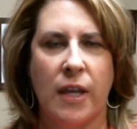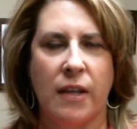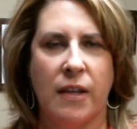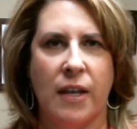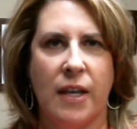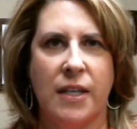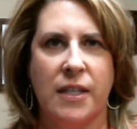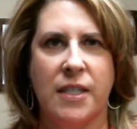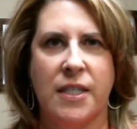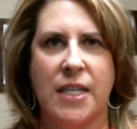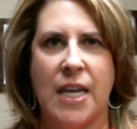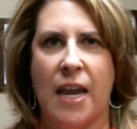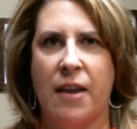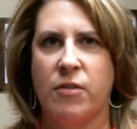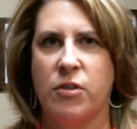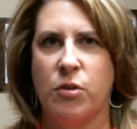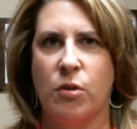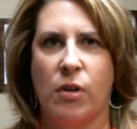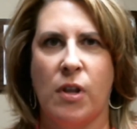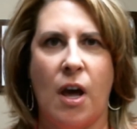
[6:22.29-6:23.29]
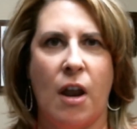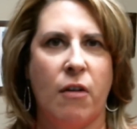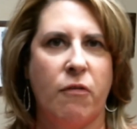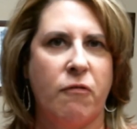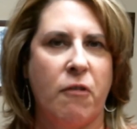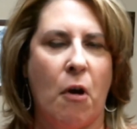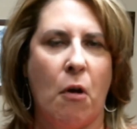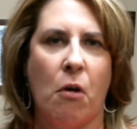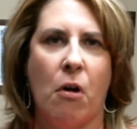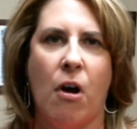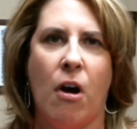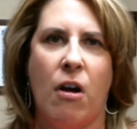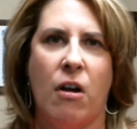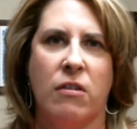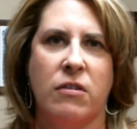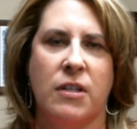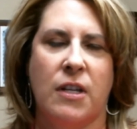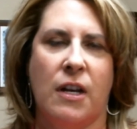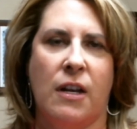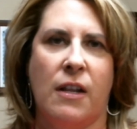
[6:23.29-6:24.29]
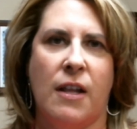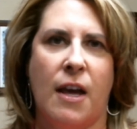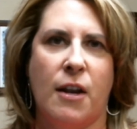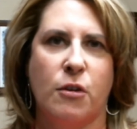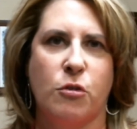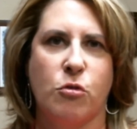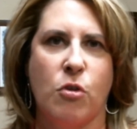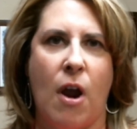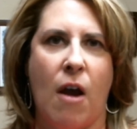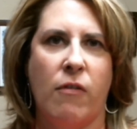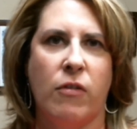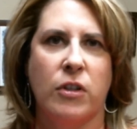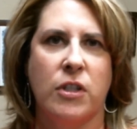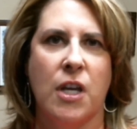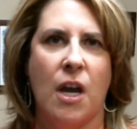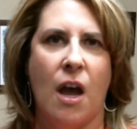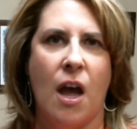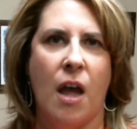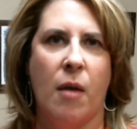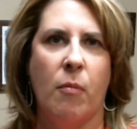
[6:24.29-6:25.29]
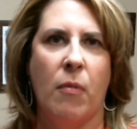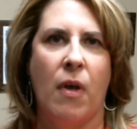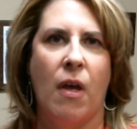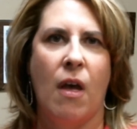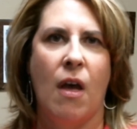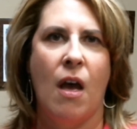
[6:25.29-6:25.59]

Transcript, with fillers: It saves you a lot of phone calls and a lot of travel time.